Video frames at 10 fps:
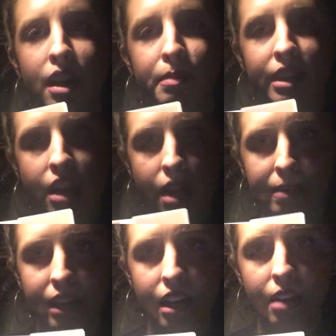comment,
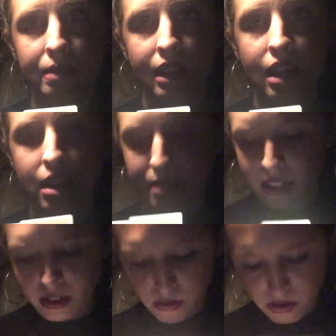comment, comment,
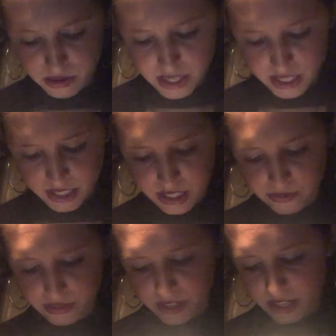comment, like all these
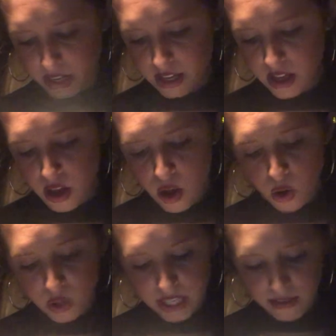different
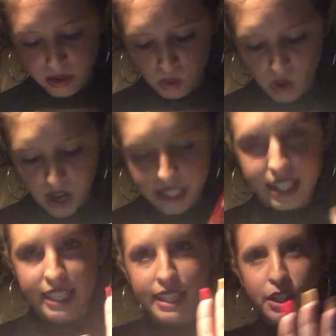Seven of Wands,
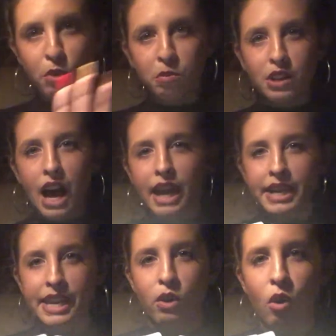and it's like you're
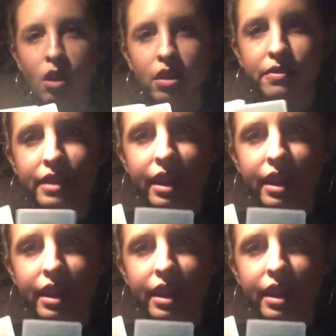blocking all of